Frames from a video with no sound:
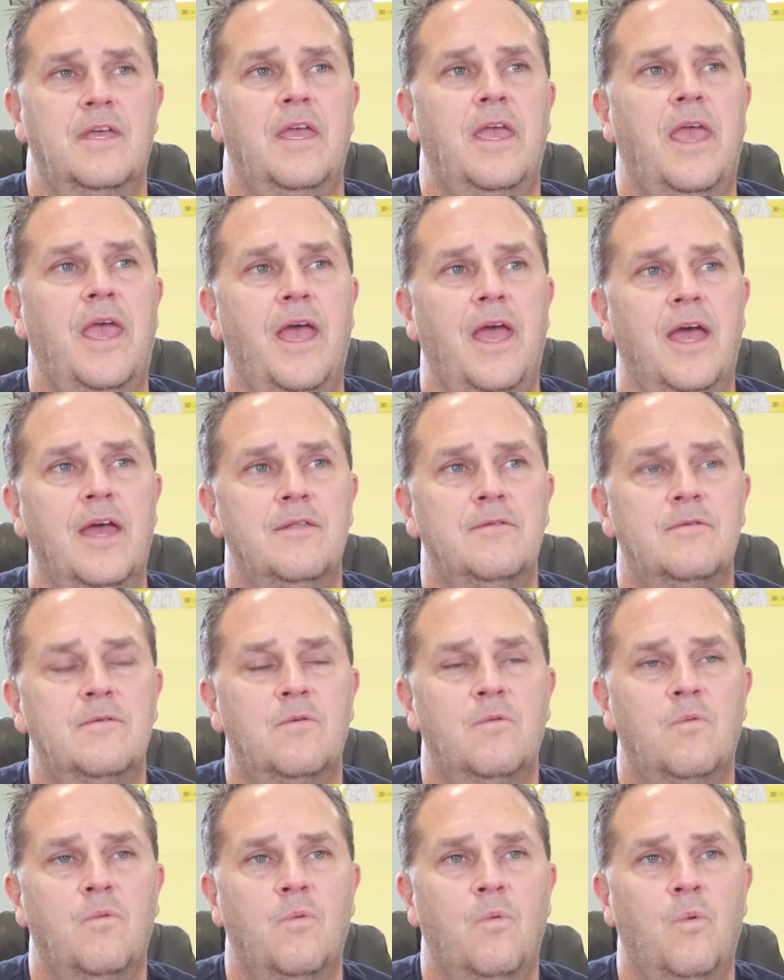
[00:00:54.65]

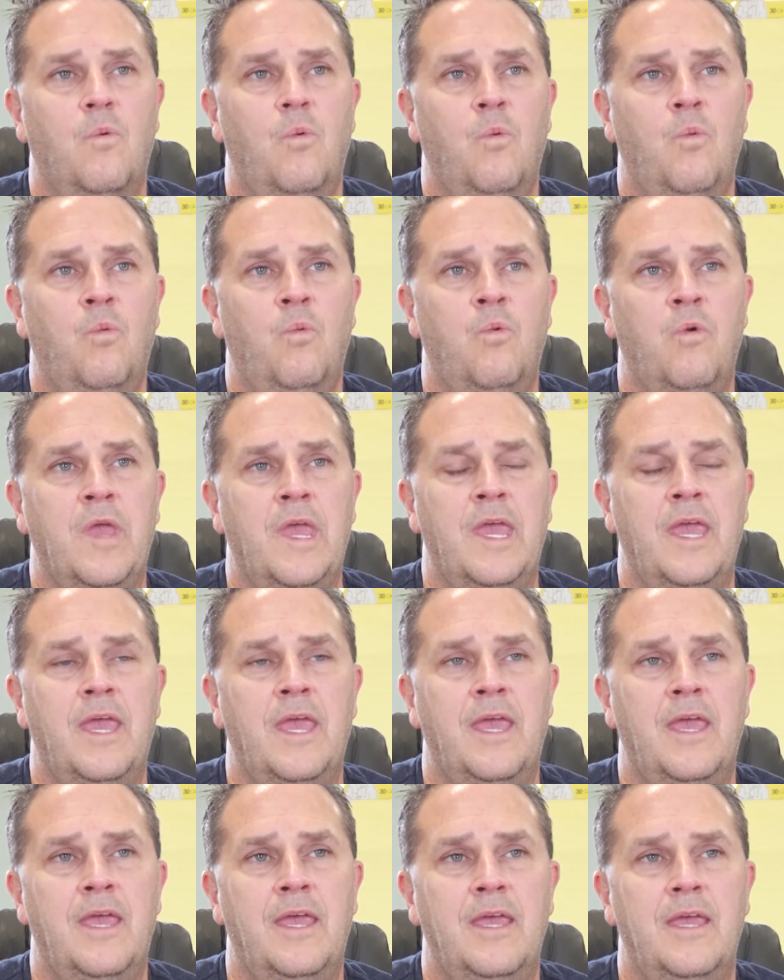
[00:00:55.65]
And
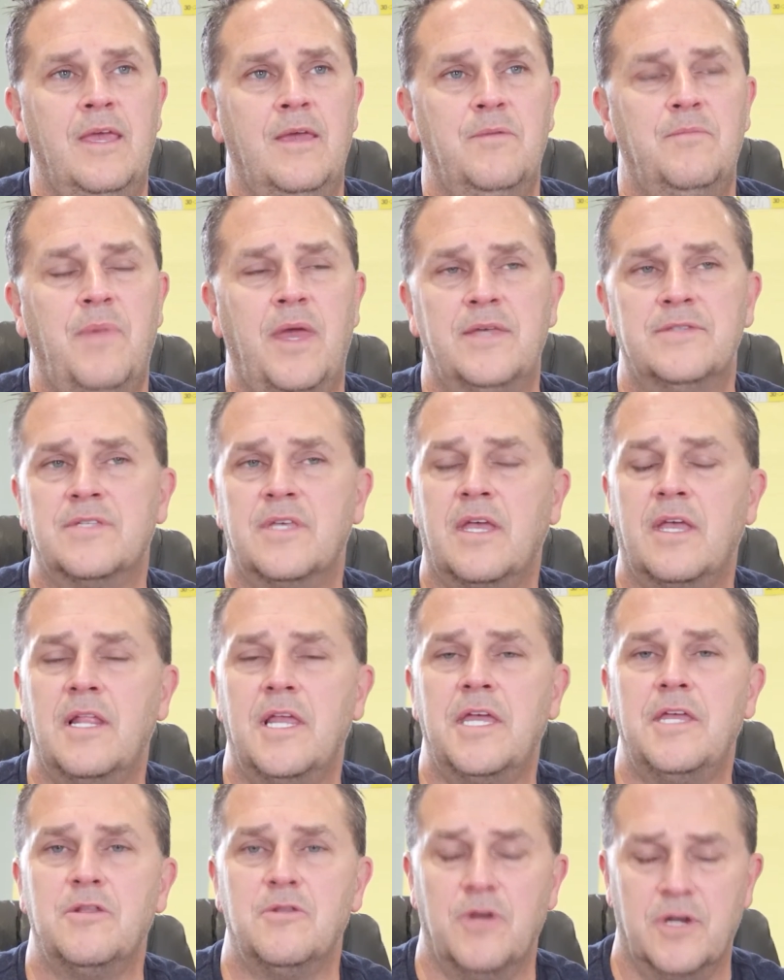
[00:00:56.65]
we
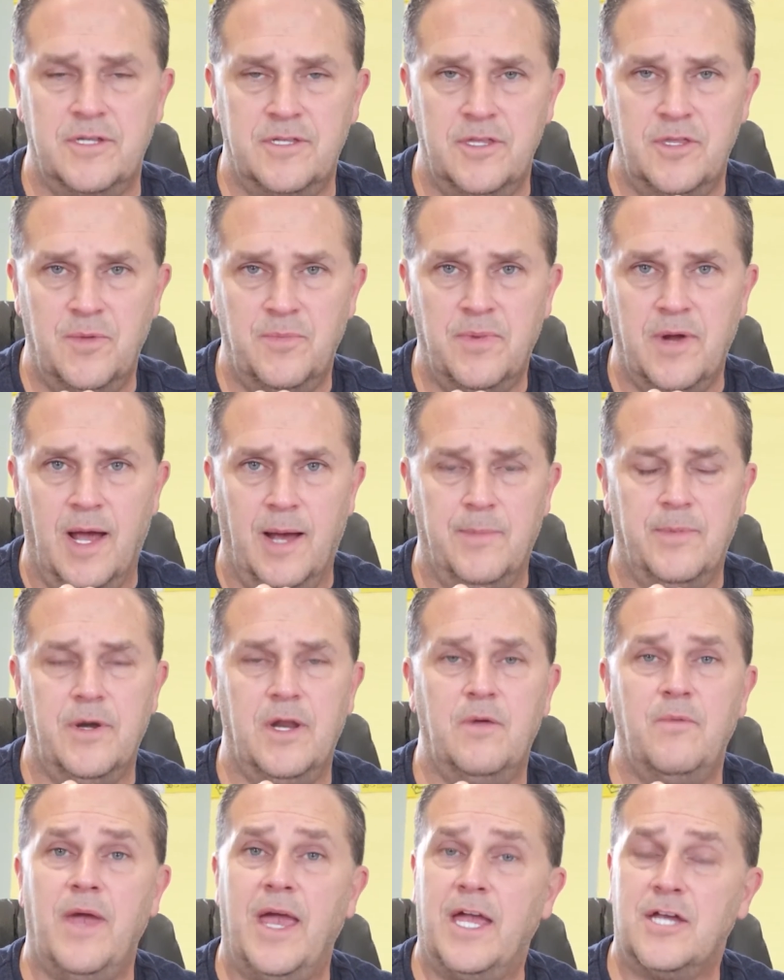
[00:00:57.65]
basically looked at the
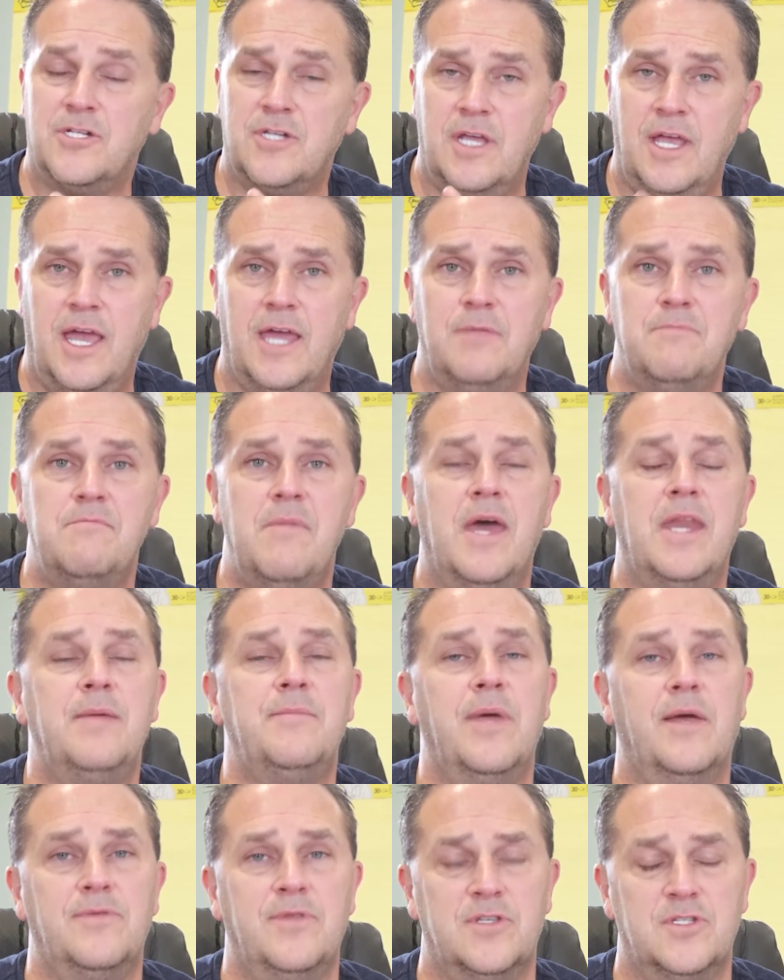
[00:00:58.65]
property. We actually had met
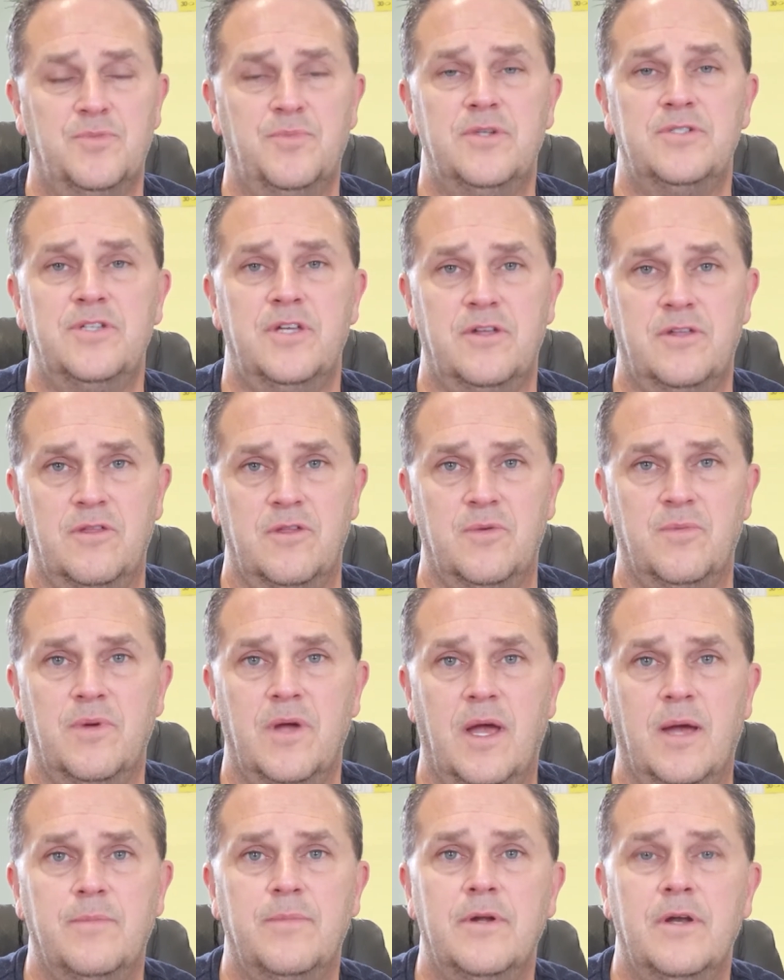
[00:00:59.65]
him at this particular
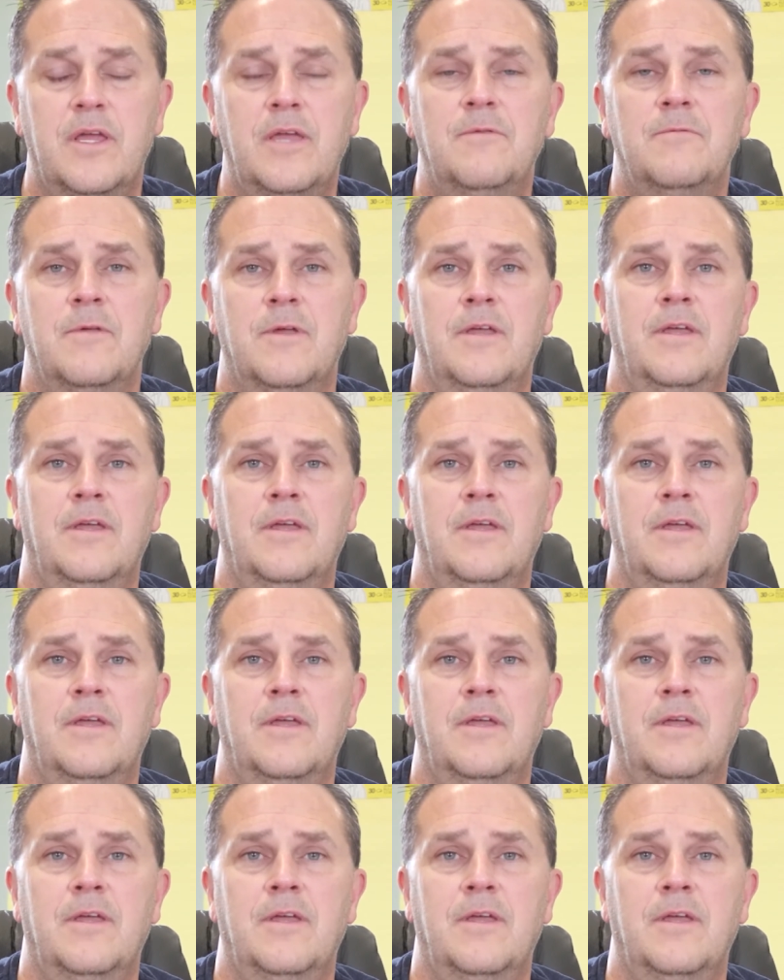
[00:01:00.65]
property,